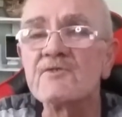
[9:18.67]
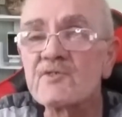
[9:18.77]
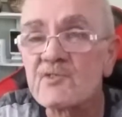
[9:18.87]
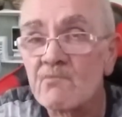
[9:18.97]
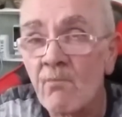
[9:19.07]

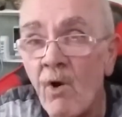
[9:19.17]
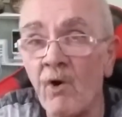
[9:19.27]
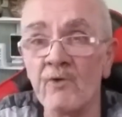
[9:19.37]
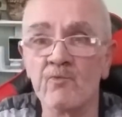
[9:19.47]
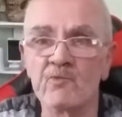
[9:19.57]

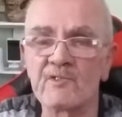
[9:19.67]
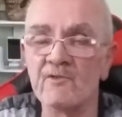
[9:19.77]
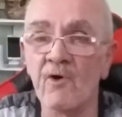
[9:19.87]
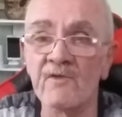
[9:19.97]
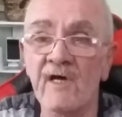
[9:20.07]
smiles
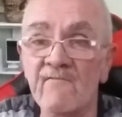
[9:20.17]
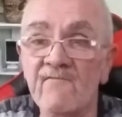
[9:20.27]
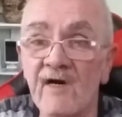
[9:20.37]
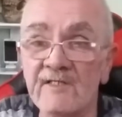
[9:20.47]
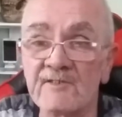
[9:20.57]
on their
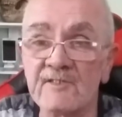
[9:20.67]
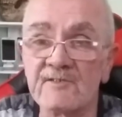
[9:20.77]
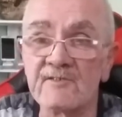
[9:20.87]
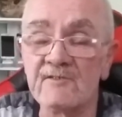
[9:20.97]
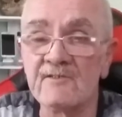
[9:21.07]
faces.